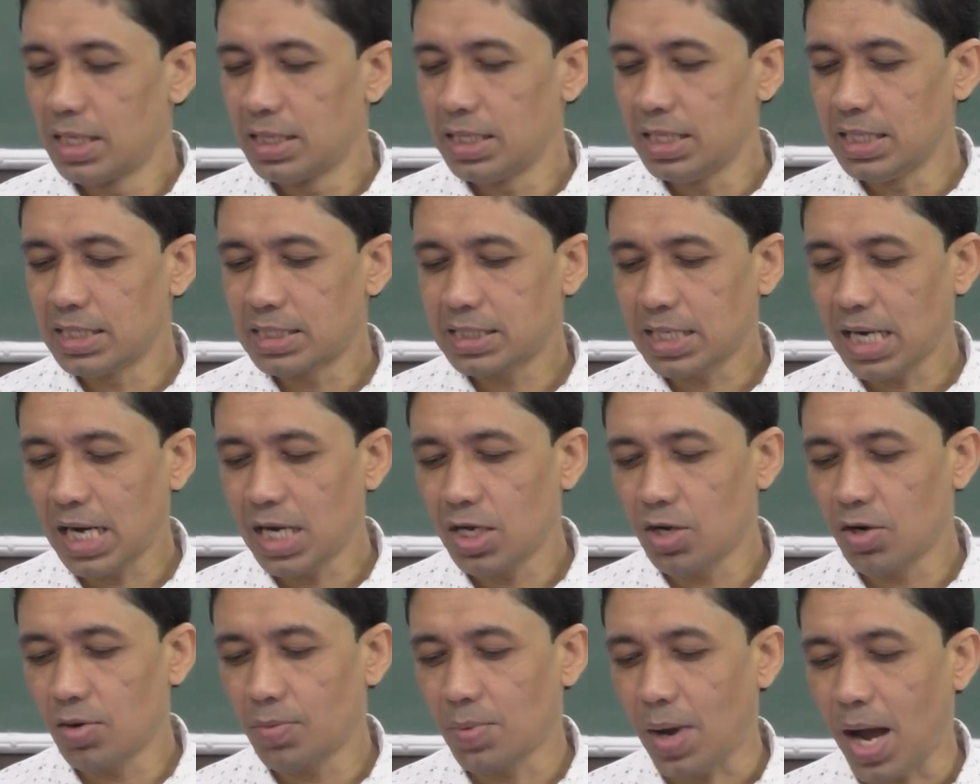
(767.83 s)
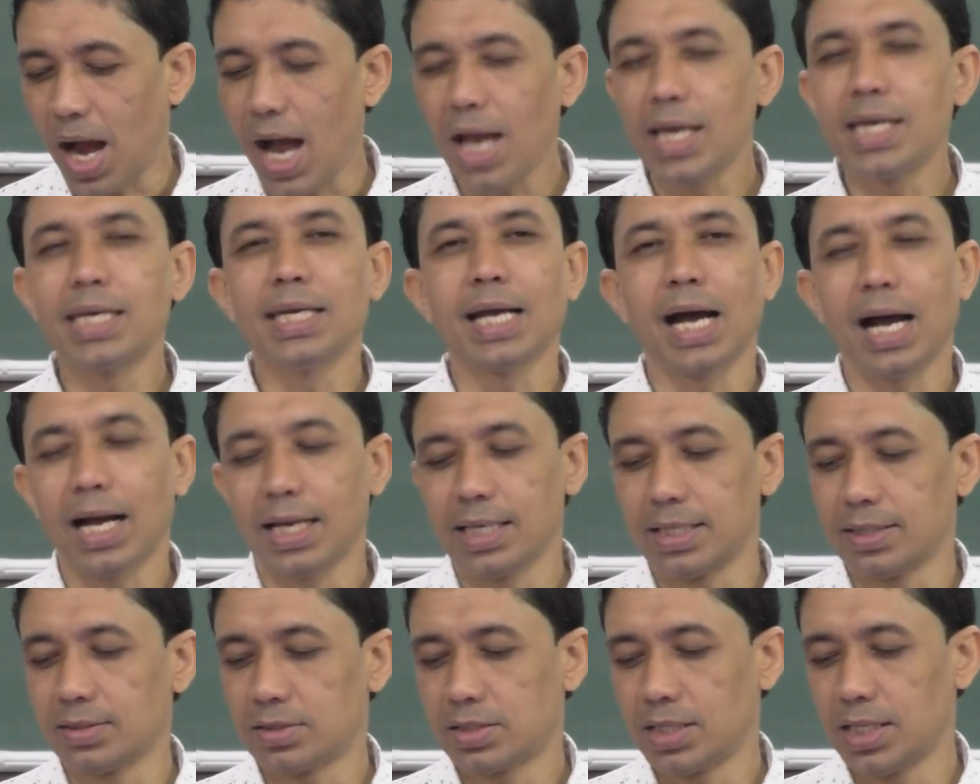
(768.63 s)
This kind of high,
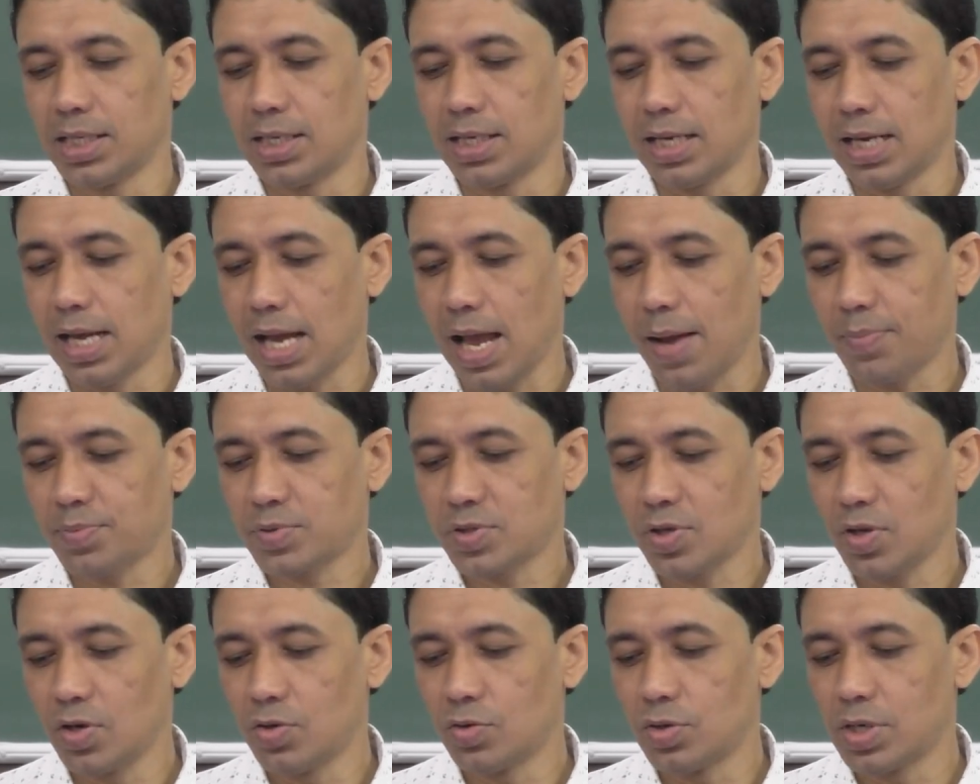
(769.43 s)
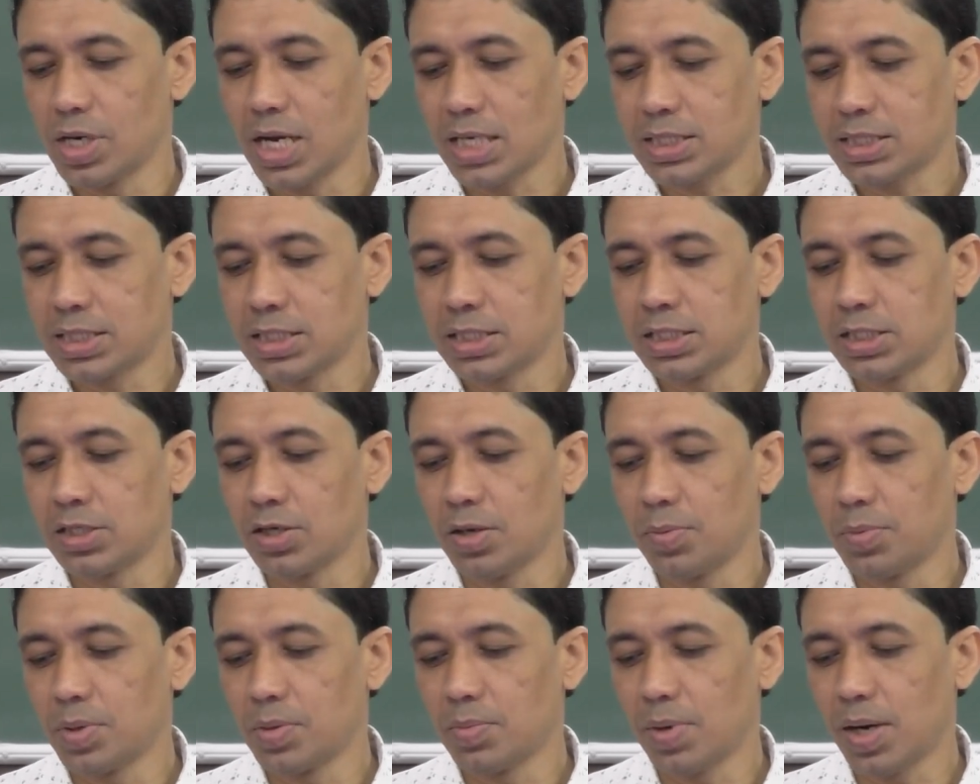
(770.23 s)
high say absolute elasticity
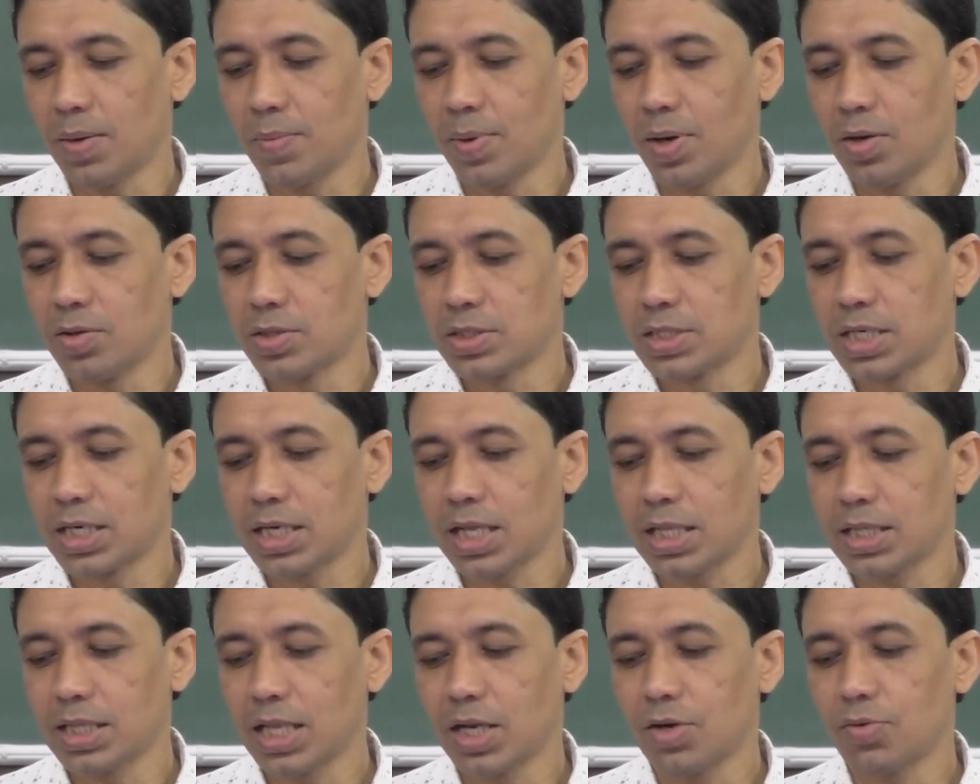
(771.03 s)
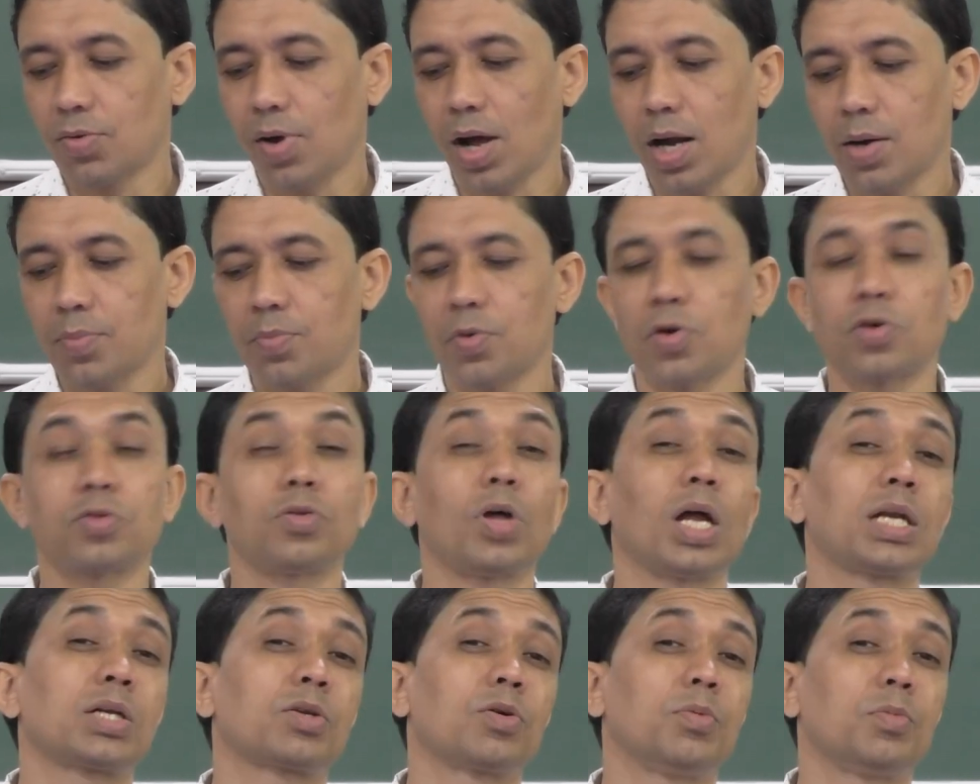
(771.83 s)
of demand value is greater than 1 for
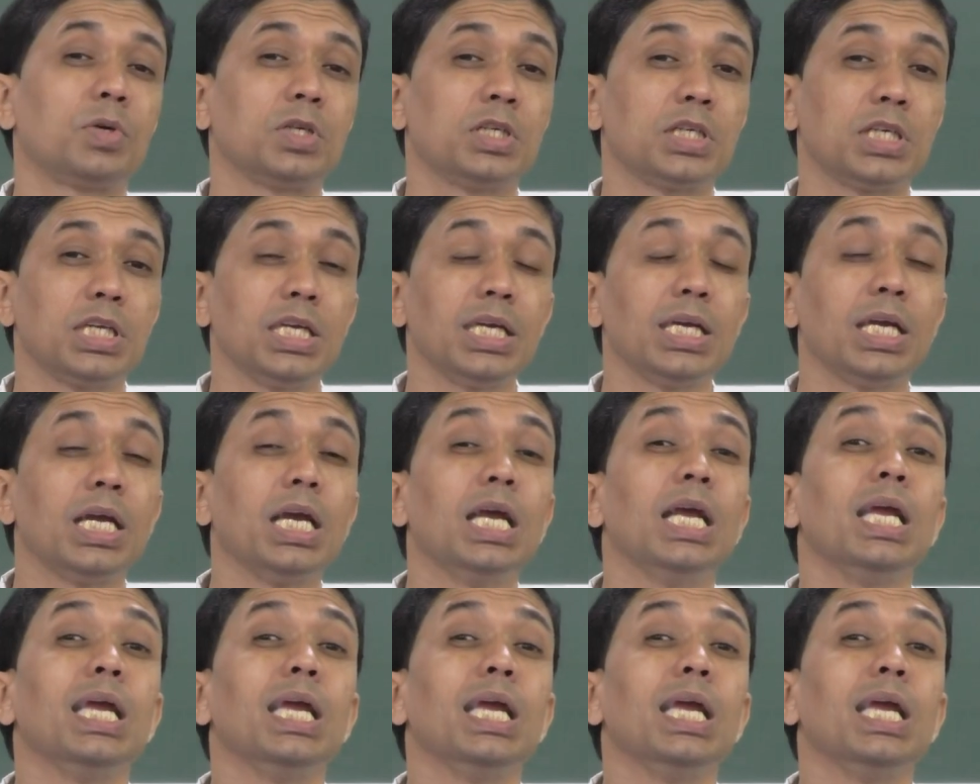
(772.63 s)
that commodity,